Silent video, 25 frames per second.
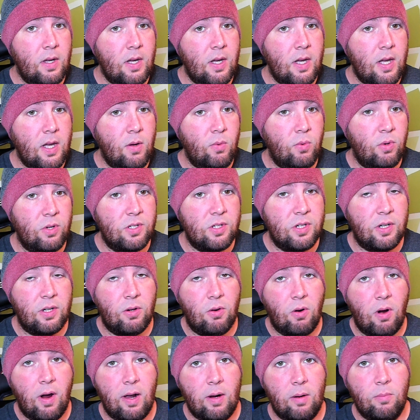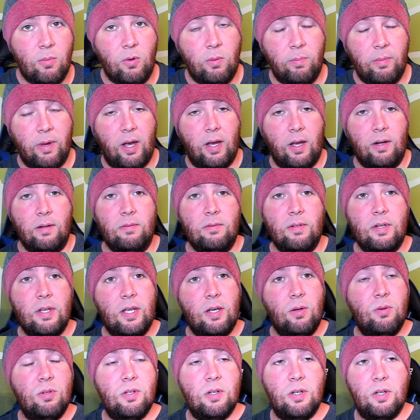he was incredible, man.
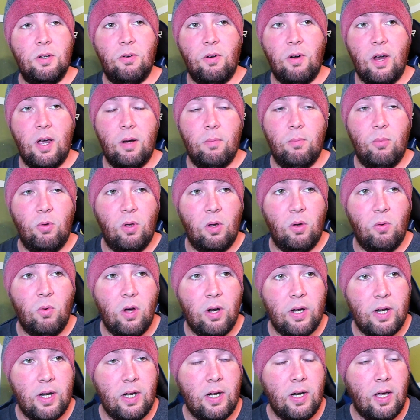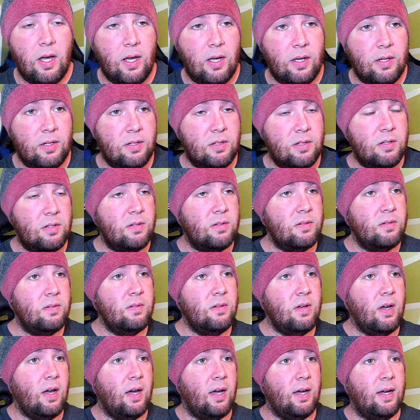He was incredible at what he does.
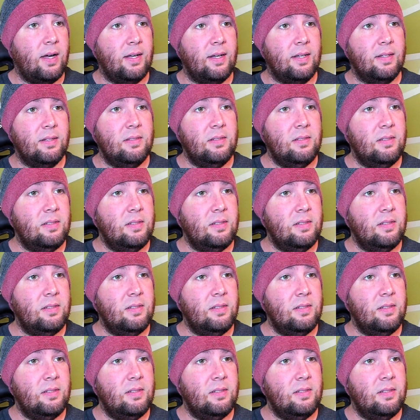Uh,